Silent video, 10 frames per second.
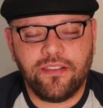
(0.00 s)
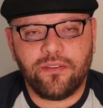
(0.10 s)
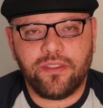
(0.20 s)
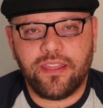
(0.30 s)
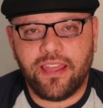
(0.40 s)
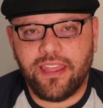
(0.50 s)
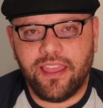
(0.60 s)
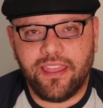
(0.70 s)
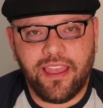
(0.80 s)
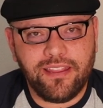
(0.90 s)
So again,
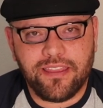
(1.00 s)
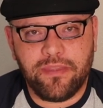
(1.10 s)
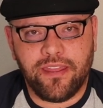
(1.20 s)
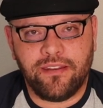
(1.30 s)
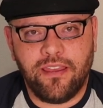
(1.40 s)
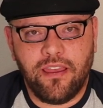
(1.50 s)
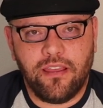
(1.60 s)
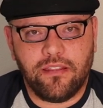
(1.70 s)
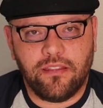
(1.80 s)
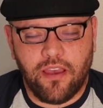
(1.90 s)
I, I highly commend
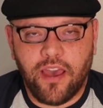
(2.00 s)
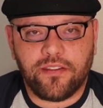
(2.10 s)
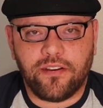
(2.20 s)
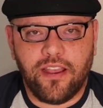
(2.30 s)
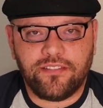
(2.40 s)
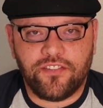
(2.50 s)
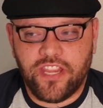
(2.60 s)
author Austin